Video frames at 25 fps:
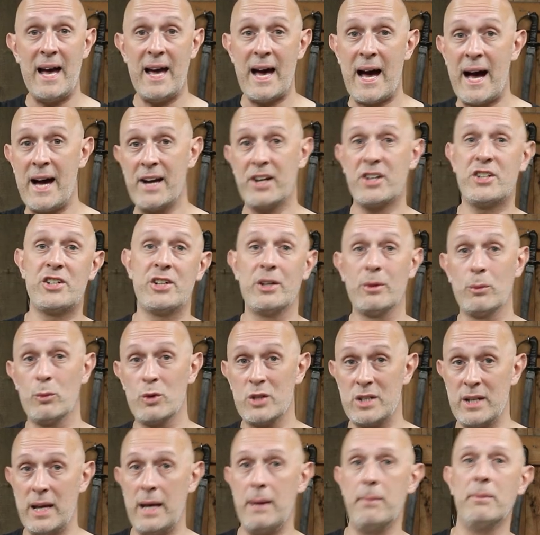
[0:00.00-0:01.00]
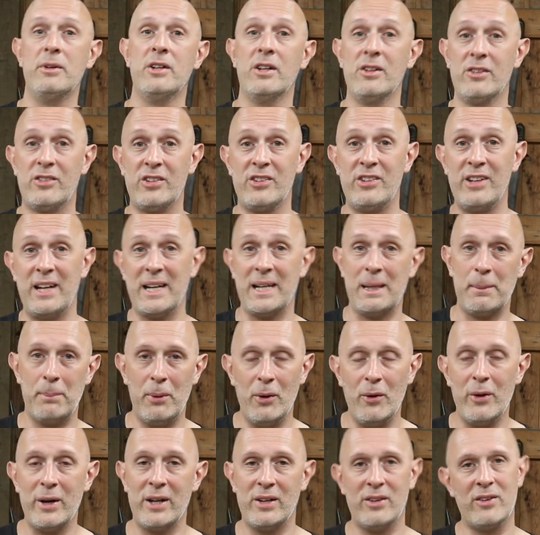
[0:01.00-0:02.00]
action was imminent at any
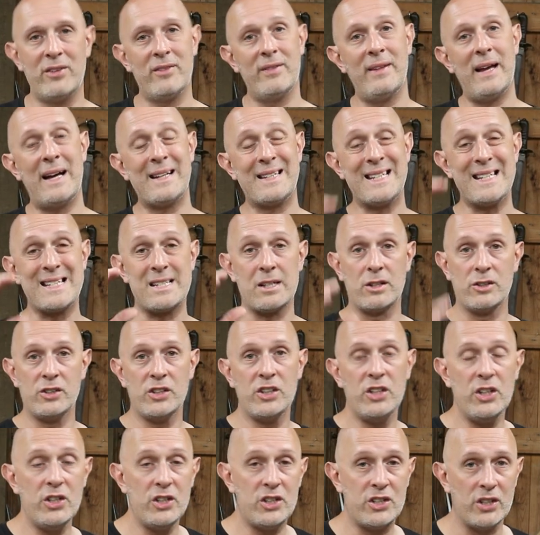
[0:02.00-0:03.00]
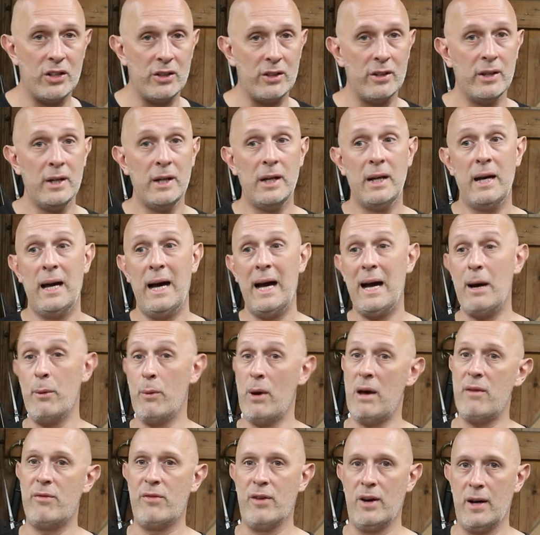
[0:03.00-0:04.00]
point. That is unusual.
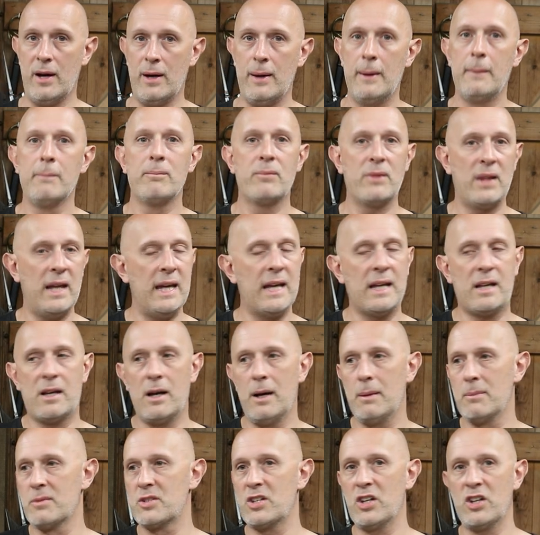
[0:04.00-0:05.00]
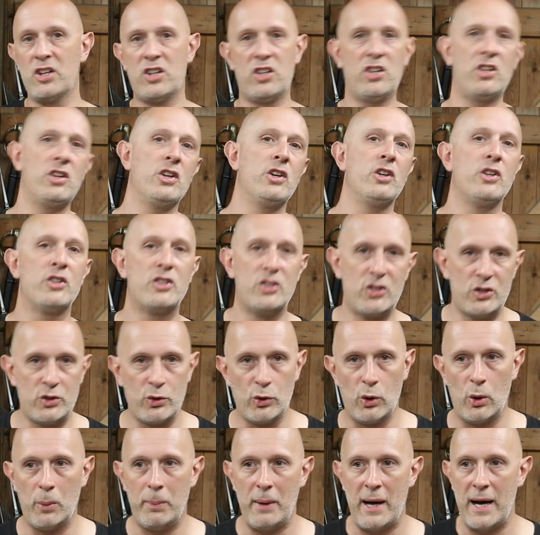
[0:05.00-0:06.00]
However, it comes at huge
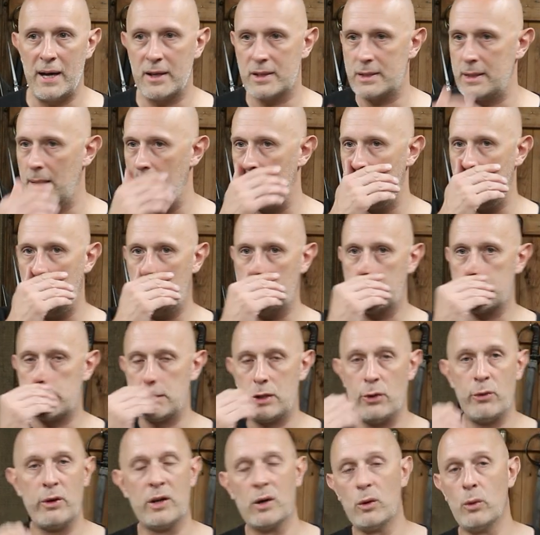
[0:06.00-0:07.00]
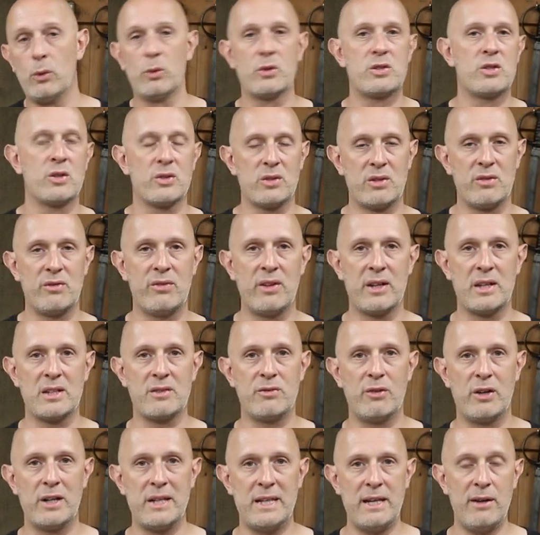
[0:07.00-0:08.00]
drawbacks. It makes doing all sorts of
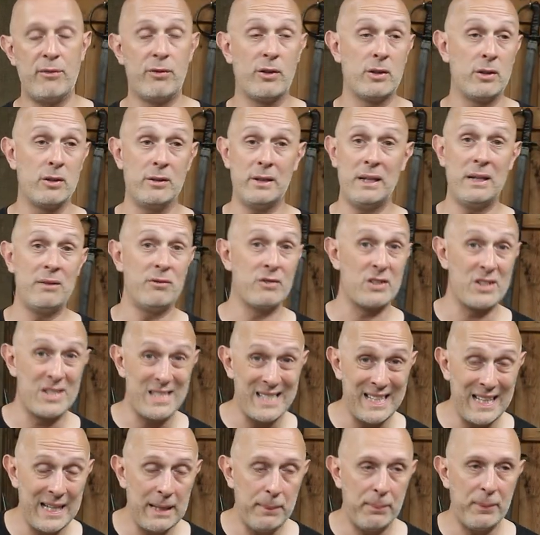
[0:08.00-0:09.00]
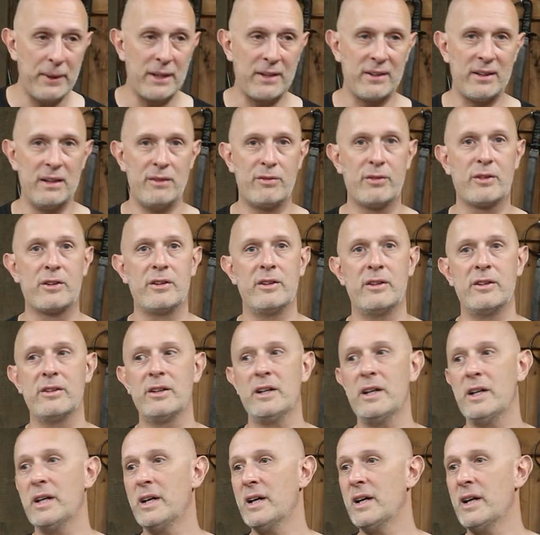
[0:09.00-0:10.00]
things very difficult, even sleeping
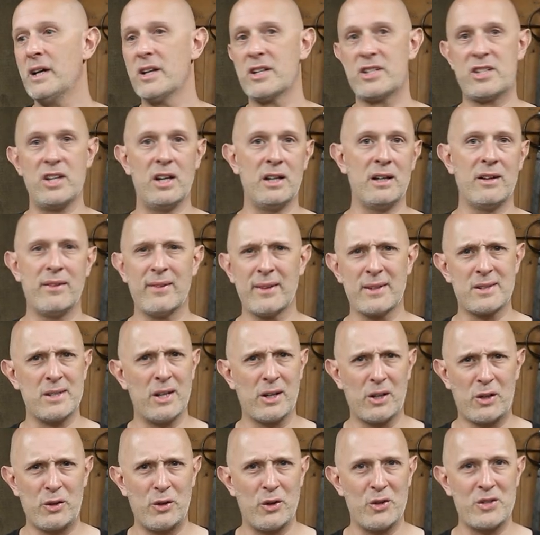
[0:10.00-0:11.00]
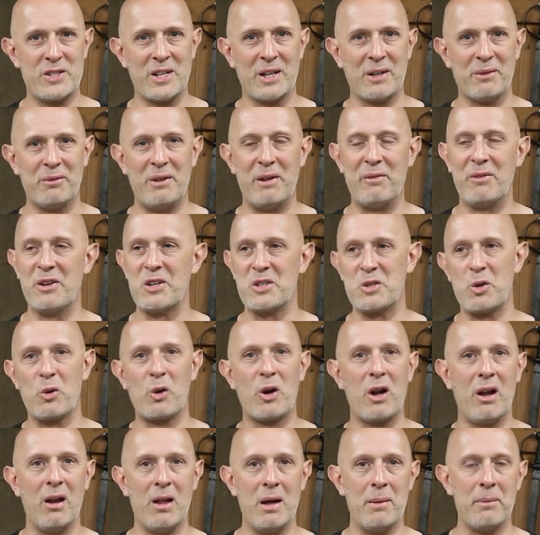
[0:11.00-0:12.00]
difficult. Certainly, things like crossing rivers
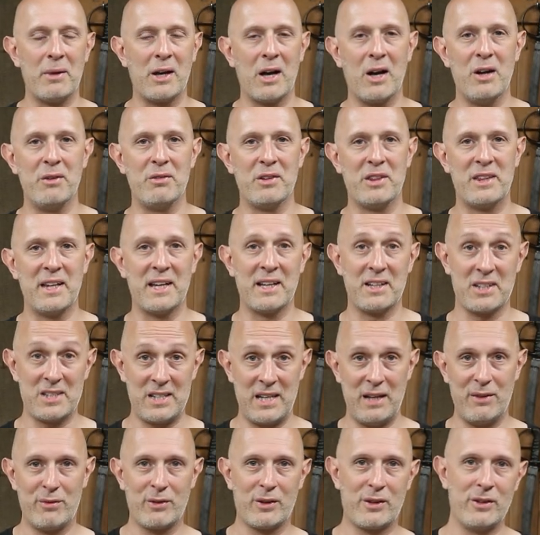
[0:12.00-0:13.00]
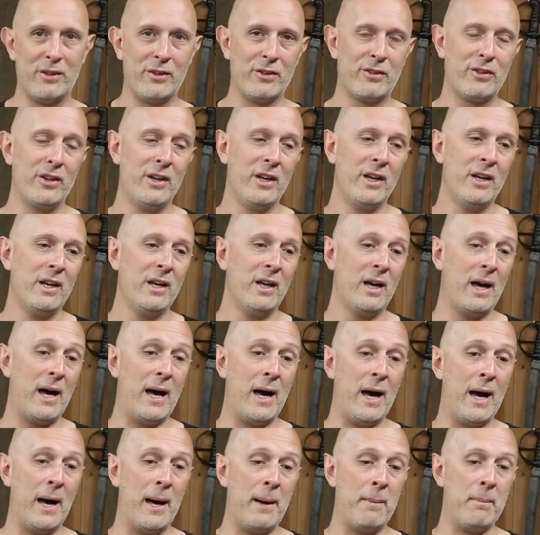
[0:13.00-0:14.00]
or climbing over things difficult.
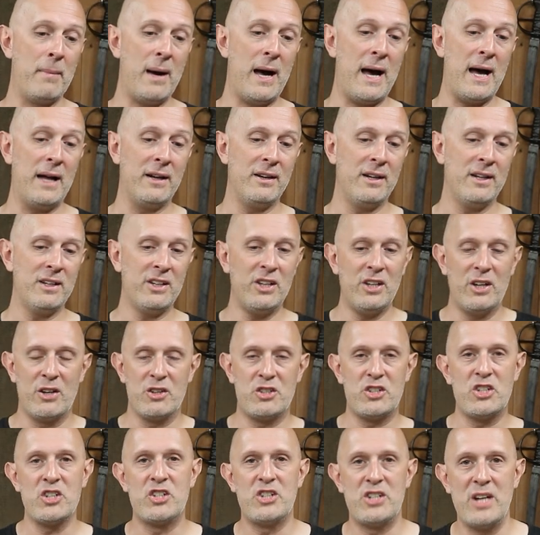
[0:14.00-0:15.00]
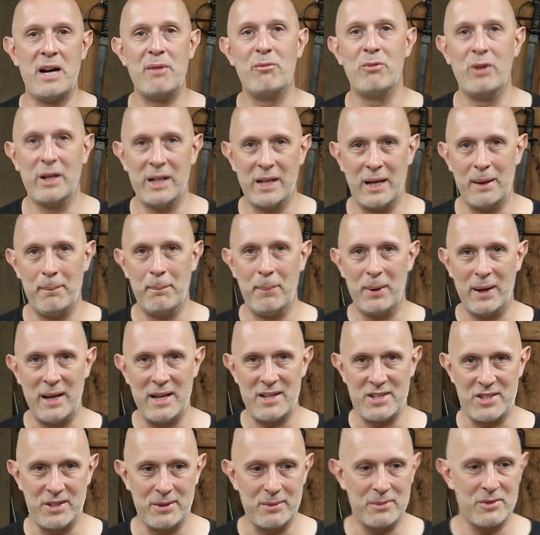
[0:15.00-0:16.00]
Um, and, you know, it's just generally
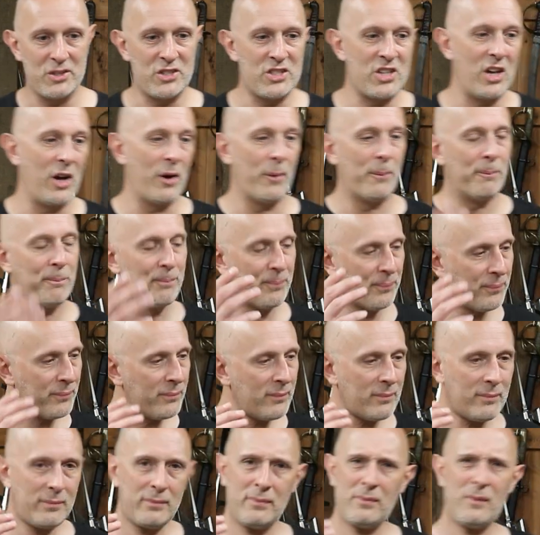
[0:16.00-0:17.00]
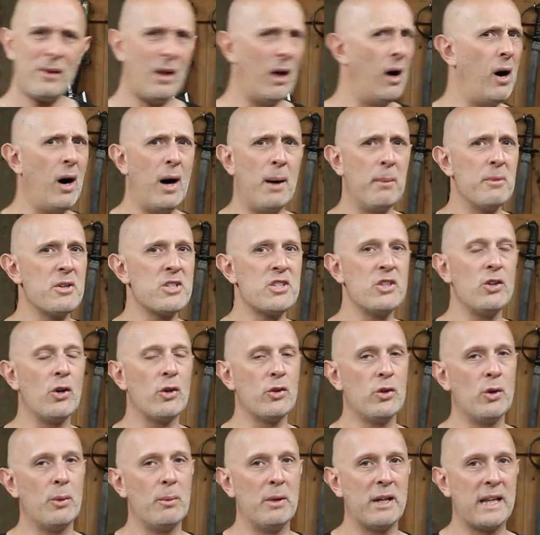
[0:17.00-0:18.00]
unpleasant. So, Armour is
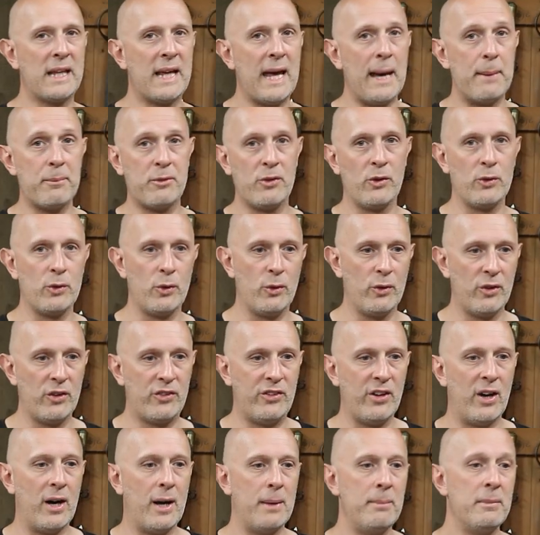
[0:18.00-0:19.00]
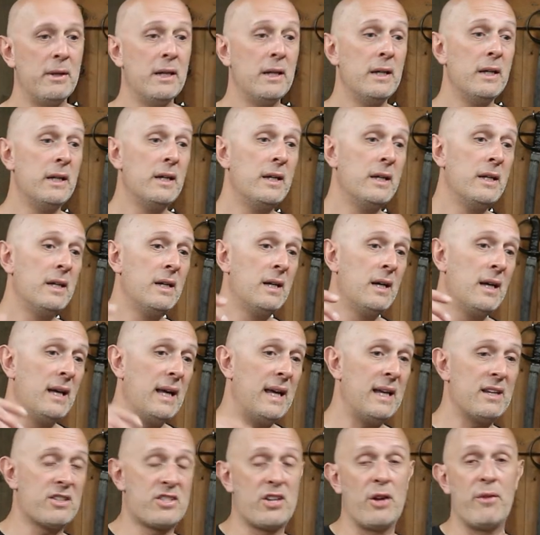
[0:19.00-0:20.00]
not normally kept on all the time.
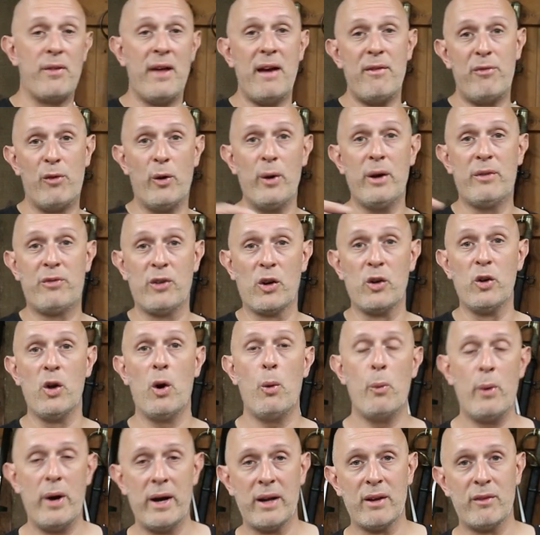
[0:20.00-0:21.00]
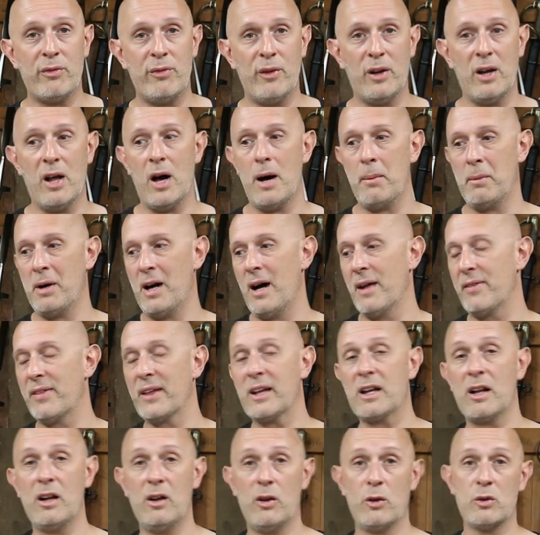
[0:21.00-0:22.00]
So therefore, if you're not wearing full armour, I
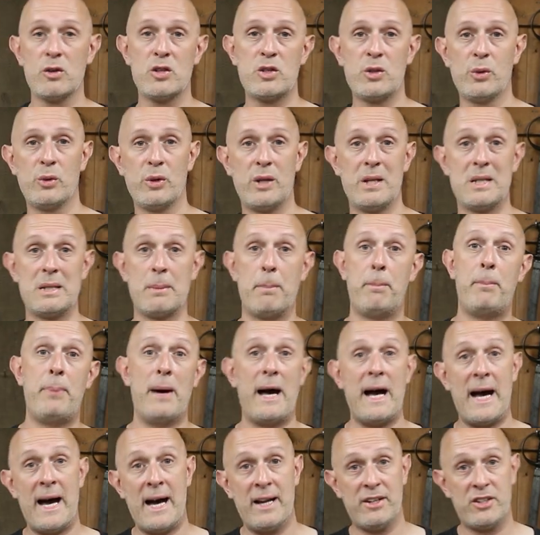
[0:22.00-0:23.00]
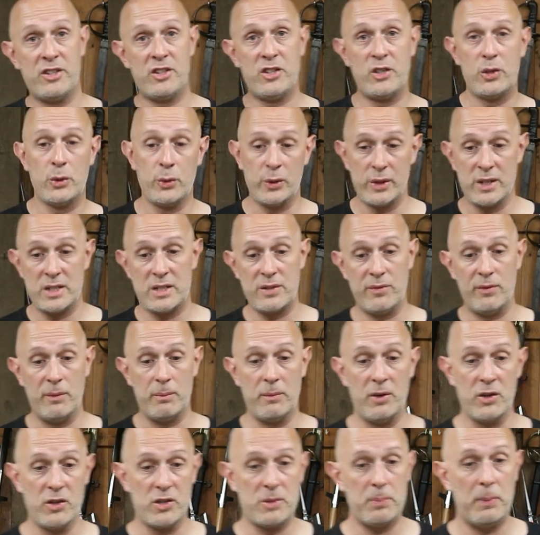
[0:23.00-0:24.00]
think a longsword is a bad choice for
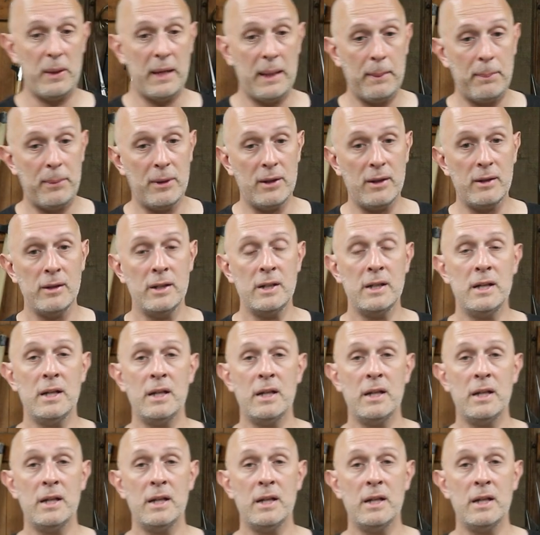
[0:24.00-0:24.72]
most people.